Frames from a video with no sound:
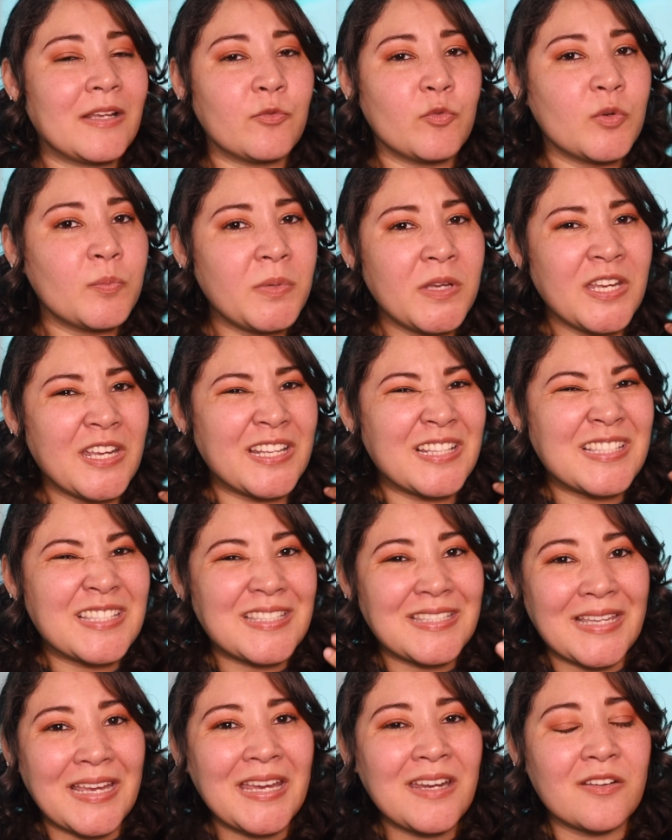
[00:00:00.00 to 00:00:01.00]
It would be
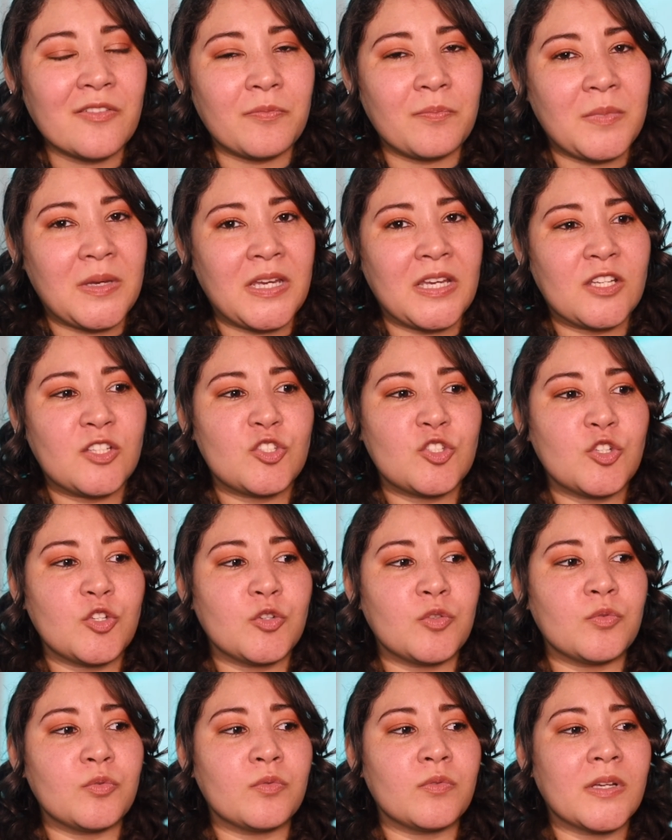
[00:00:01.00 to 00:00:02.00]
insane of me
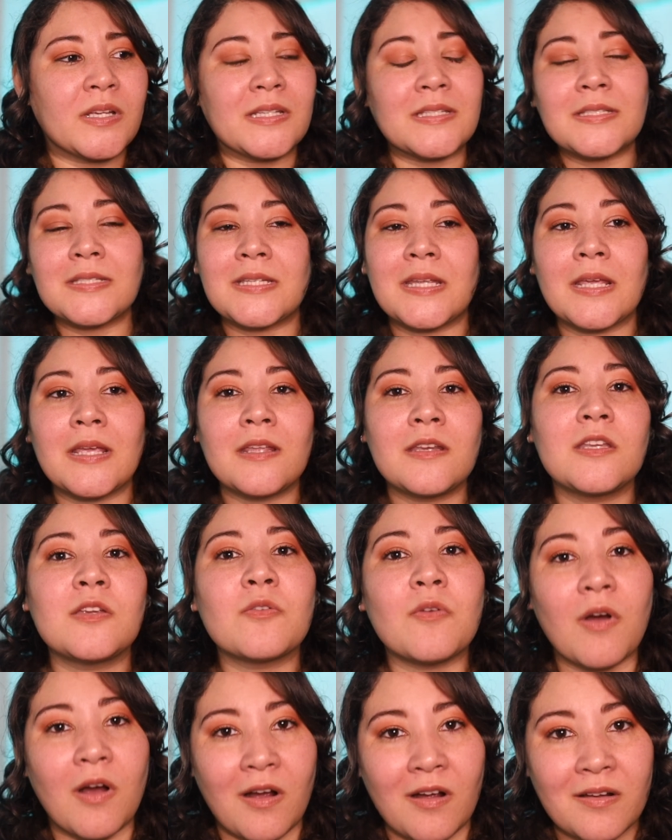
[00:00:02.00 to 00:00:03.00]
to
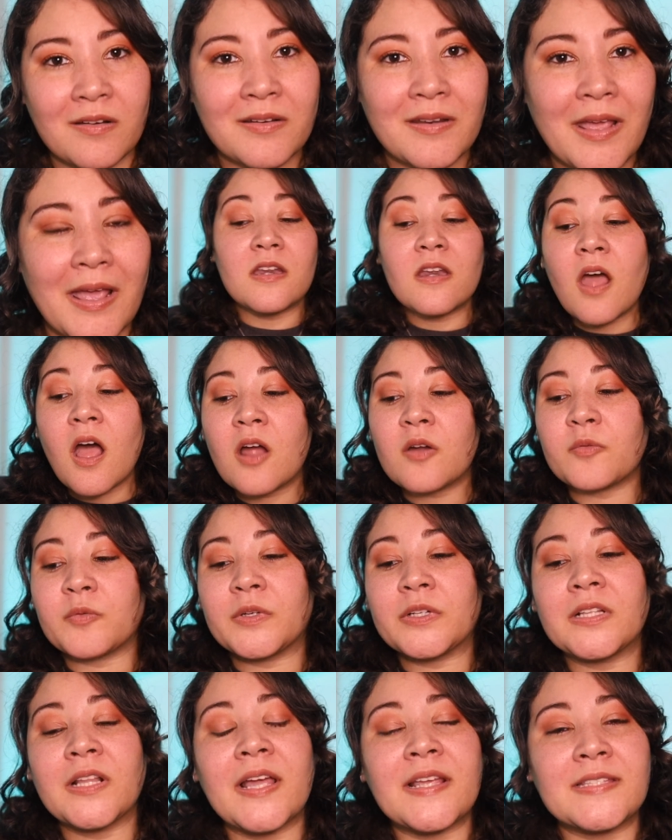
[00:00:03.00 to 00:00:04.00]
continue on and not
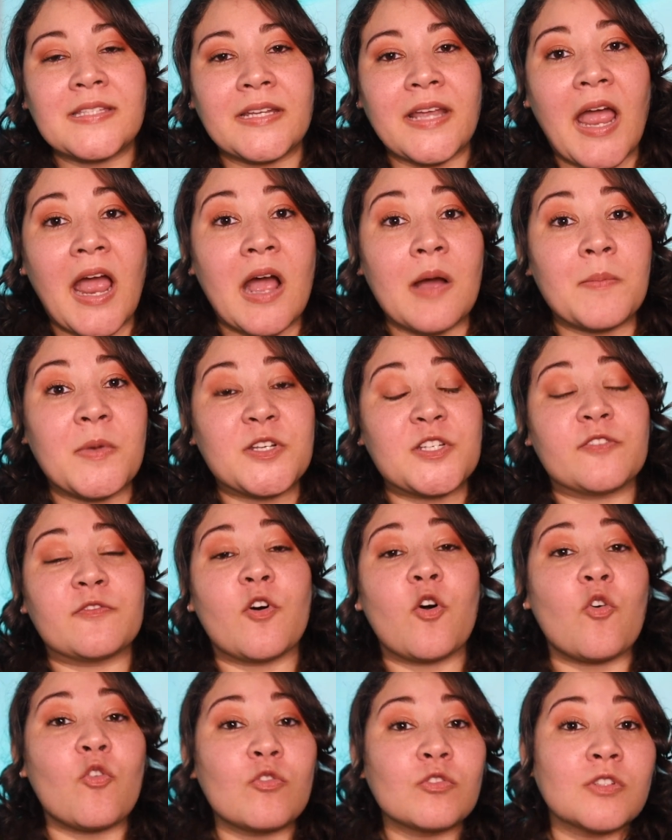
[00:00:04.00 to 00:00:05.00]
realizing how much
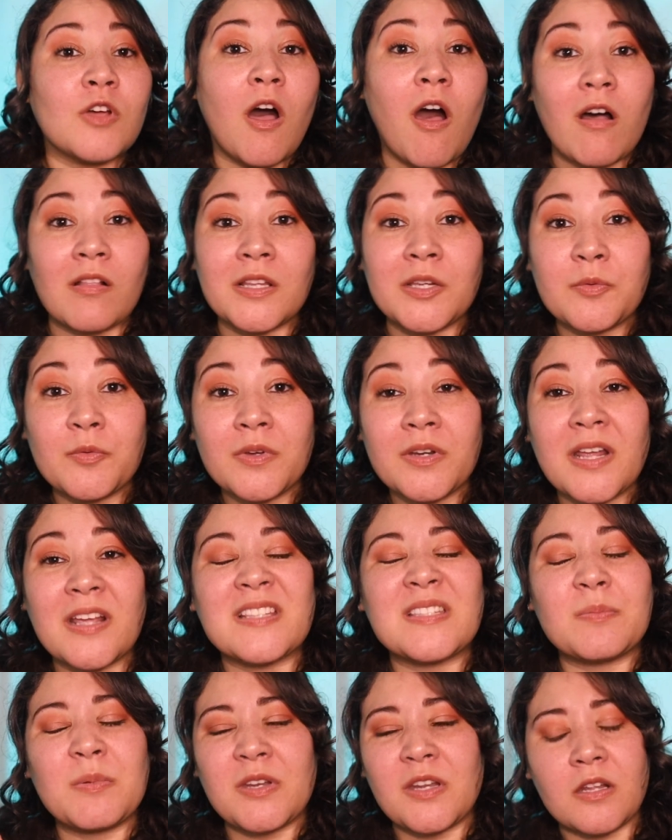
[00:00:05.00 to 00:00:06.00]
of old Hollywood
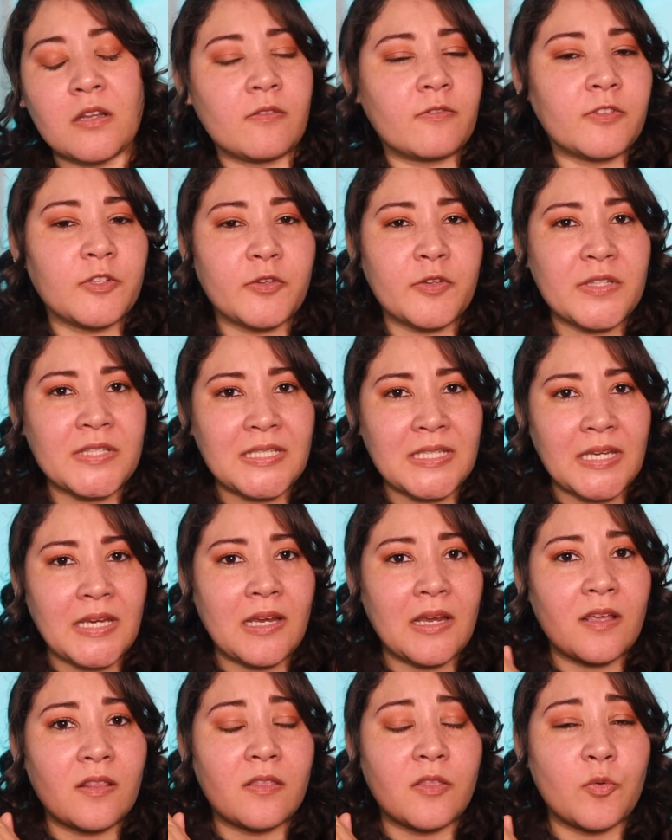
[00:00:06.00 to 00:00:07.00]
has been
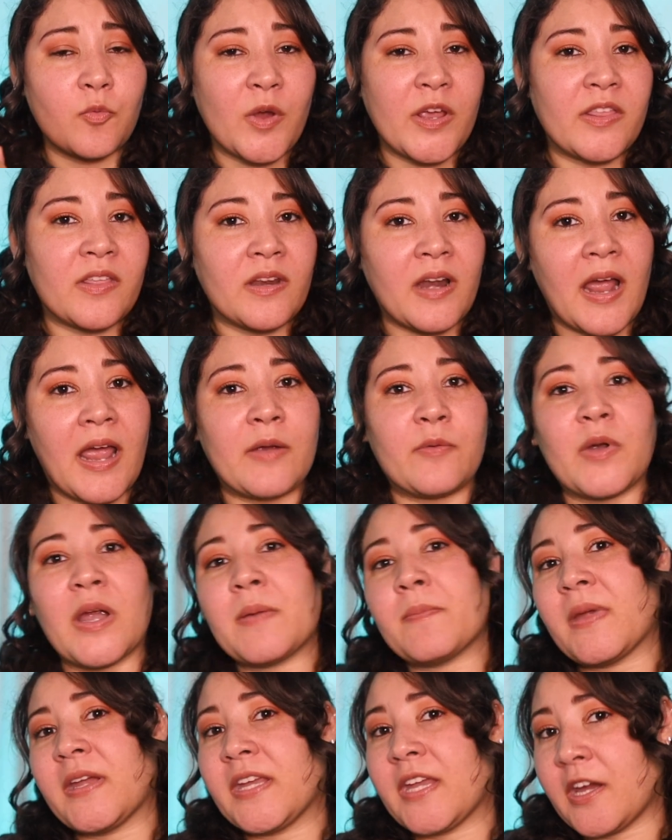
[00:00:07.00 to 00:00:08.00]
influencing the way that I
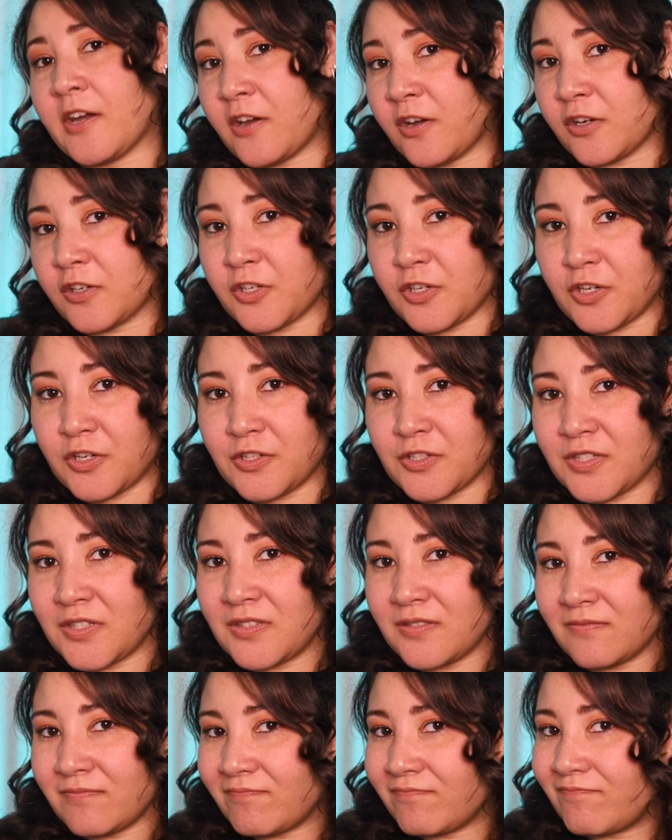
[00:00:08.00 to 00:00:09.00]
write my
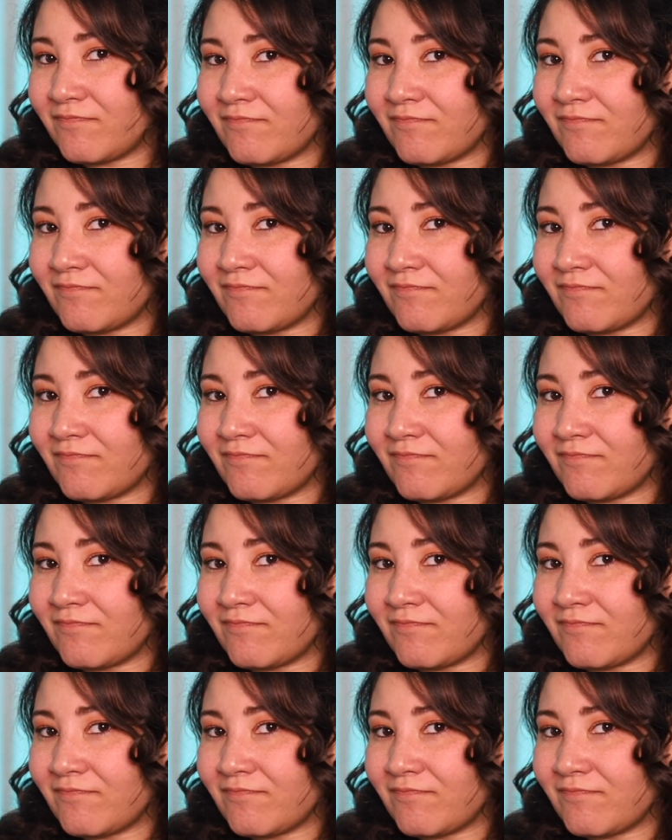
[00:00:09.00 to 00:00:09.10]
characters.